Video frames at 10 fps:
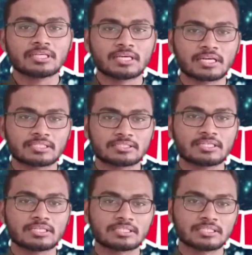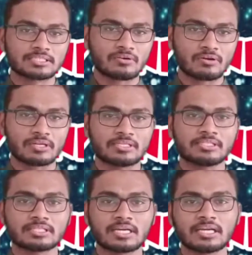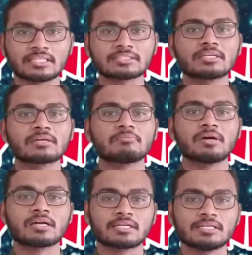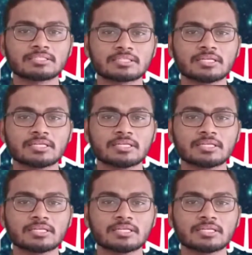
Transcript: they consider these colonies as their markets